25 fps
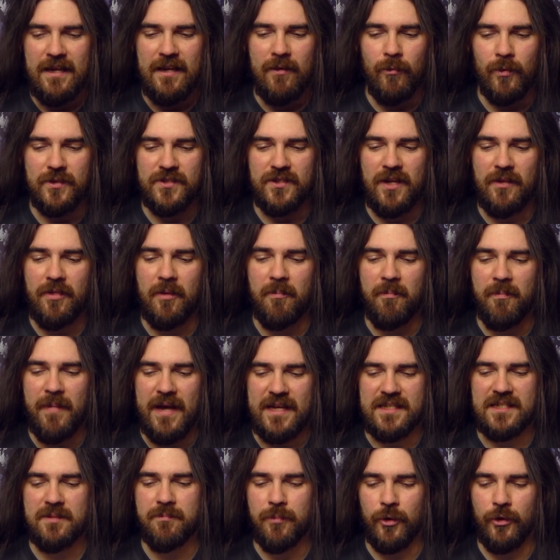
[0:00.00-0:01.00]
Was not the
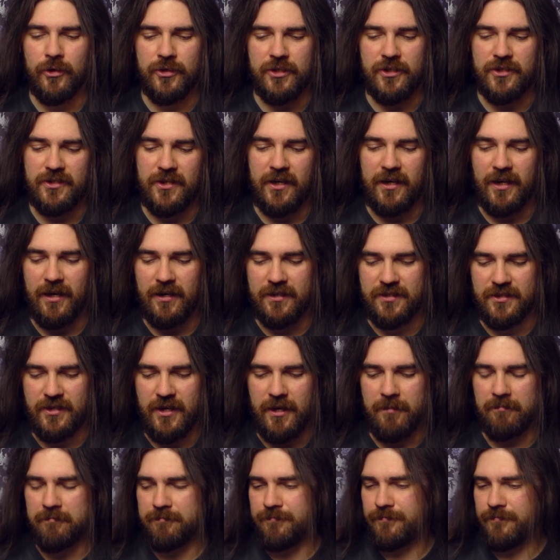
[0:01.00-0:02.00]
best purchase, I gotta say.
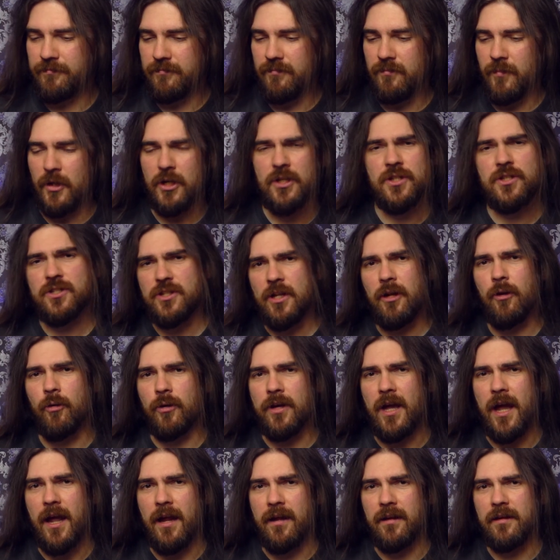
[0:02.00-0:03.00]
But it's still
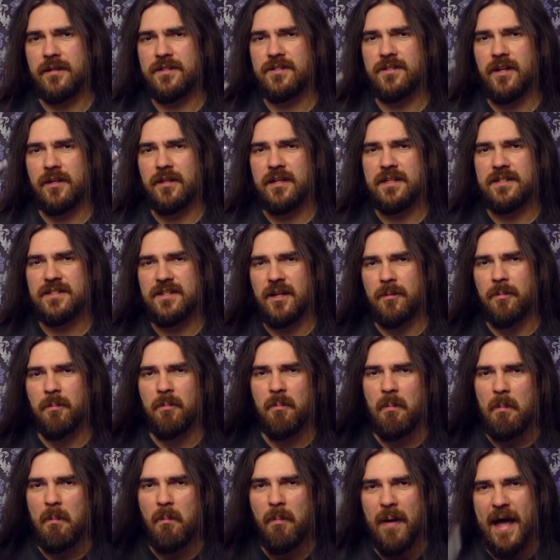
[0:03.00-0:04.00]
okay. It's not
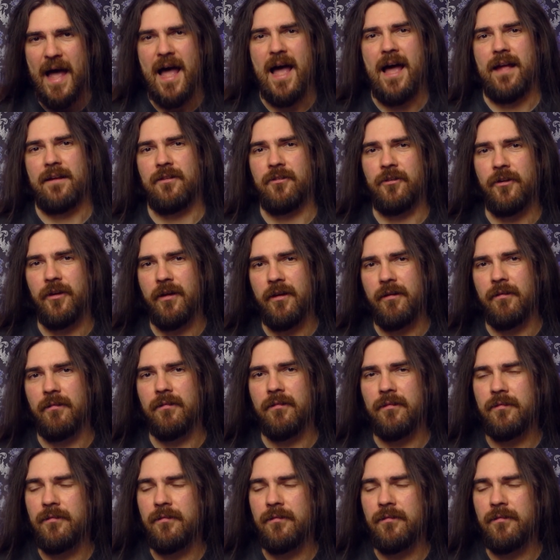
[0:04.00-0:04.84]
bad, you know?